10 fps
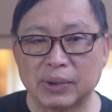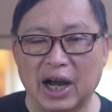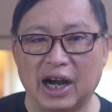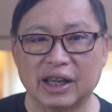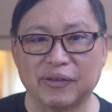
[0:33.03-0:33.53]

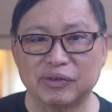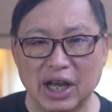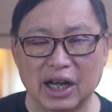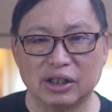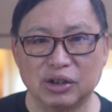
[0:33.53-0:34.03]
I have
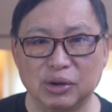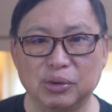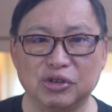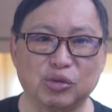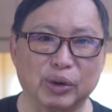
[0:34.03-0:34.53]
not
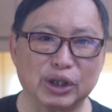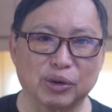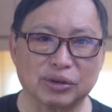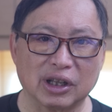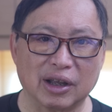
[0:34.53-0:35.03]
used
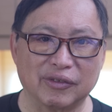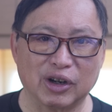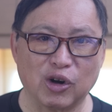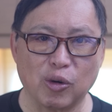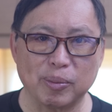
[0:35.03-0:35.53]
Windows
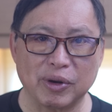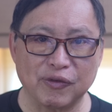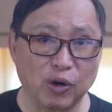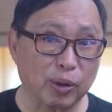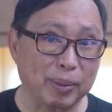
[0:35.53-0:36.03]
11 Home
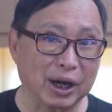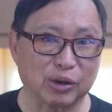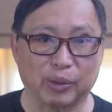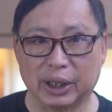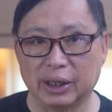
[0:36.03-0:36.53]
before by
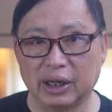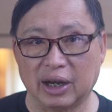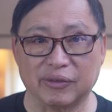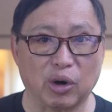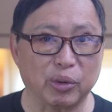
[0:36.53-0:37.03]
the way,
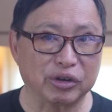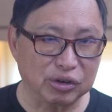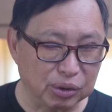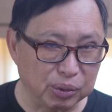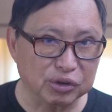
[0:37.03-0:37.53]
I've always
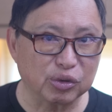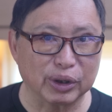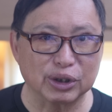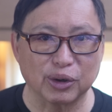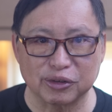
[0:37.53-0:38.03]
used
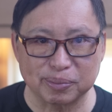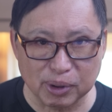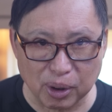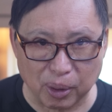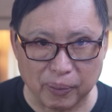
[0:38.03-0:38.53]
Windows
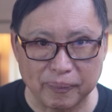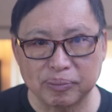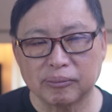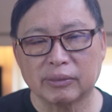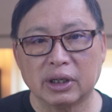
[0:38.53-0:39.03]
Pro.
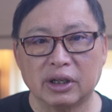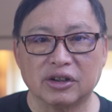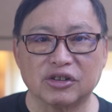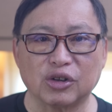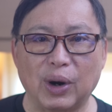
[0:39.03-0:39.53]

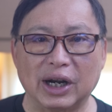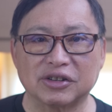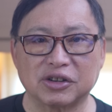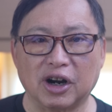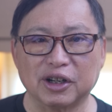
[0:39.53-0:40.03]
So I
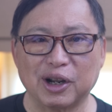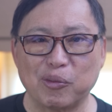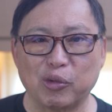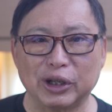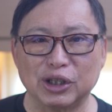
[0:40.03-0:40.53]
started
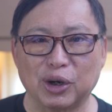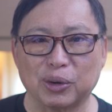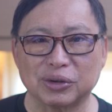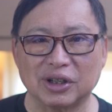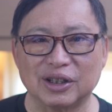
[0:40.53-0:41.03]
up
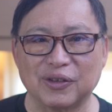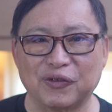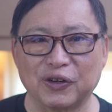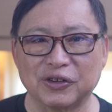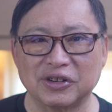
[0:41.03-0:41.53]
Windows and the
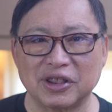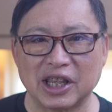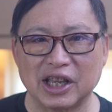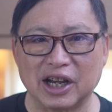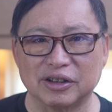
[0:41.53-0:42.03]
first
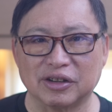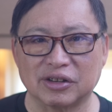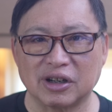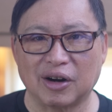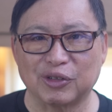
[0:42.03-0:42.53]
thing I
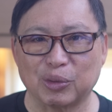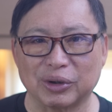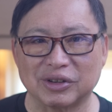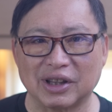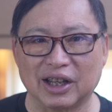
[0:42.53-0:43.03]
discovered
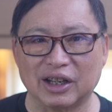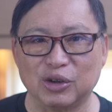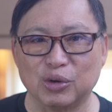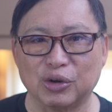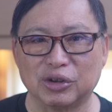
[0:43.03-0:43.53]
was that
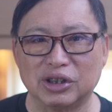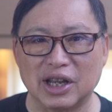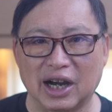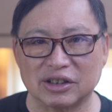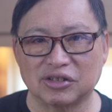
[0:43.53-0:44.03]
you could
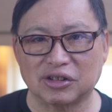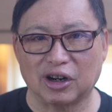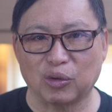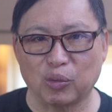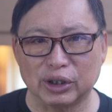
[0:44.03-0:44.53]
not
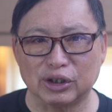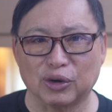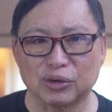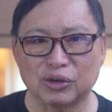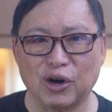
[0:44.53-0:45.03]
start
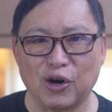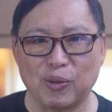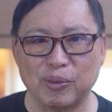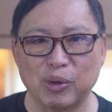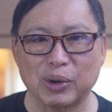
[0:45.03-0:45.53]
Windows
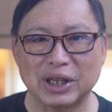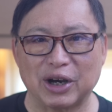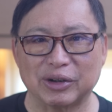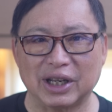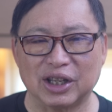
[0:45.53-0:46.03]
Home
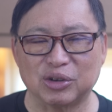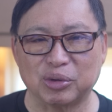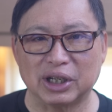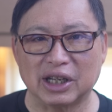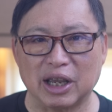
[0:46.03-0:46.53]
without
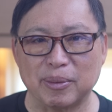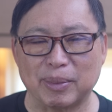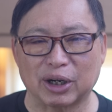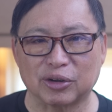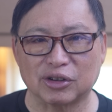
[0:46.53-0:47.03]
entering a
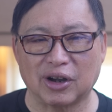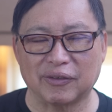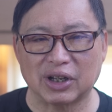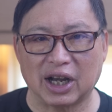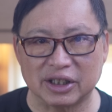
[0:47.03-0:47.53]

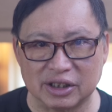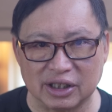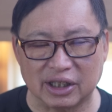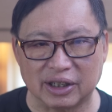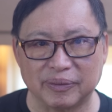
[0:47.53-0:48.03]
Microsoft
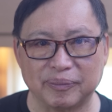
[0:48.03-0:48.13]
ID.